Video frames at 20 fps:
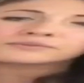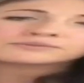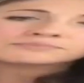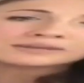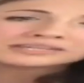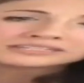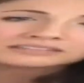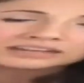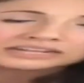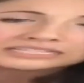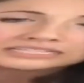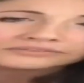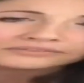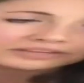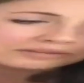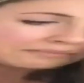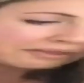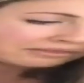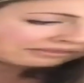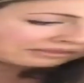my
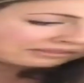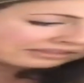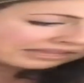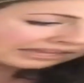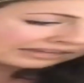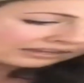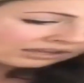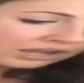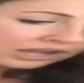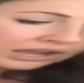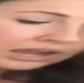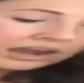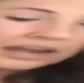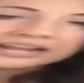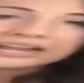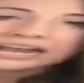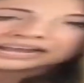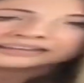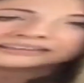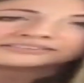scientific method that I
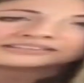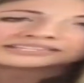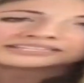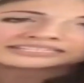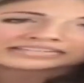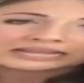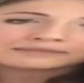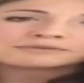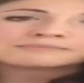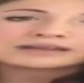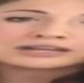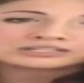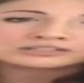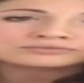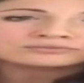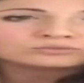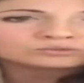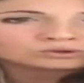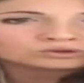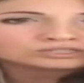added the same amount
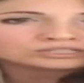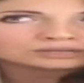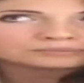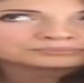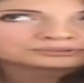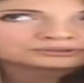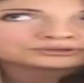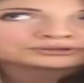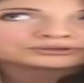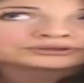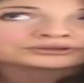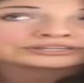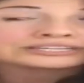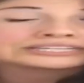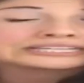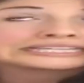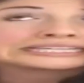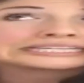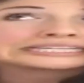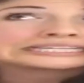of water per
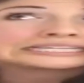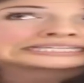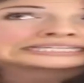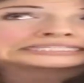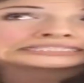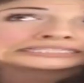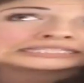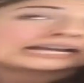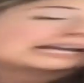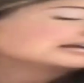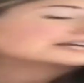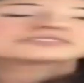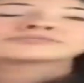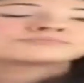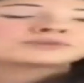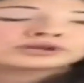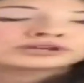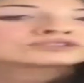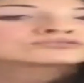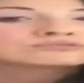
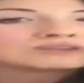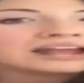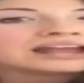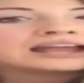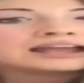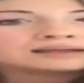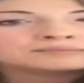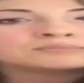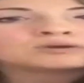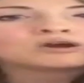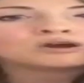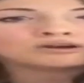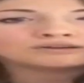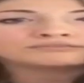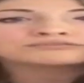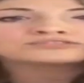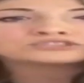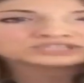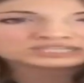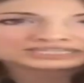gram
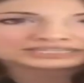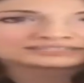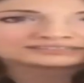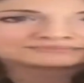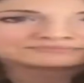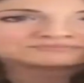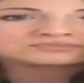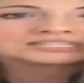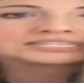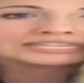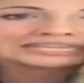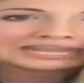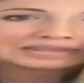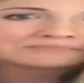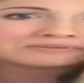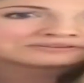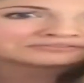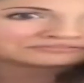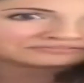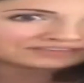of chicken to keep
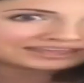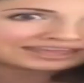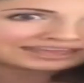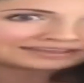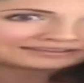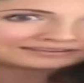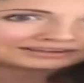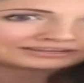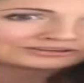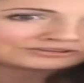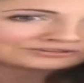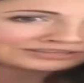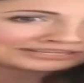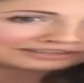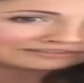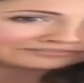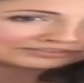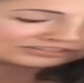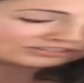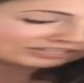it fair. I don't think
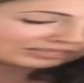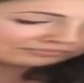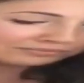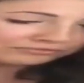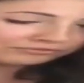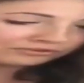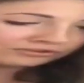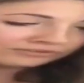I finished that before.